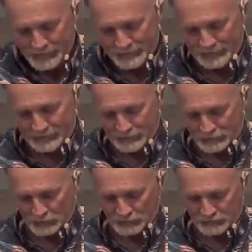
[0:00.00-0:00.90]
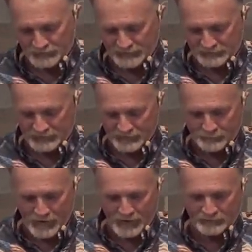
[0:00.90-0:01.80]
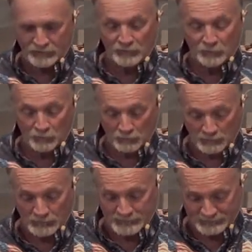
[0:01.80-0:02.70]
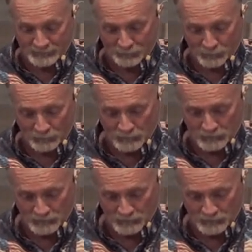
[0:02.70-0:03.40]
I think the church needs to get back to really simple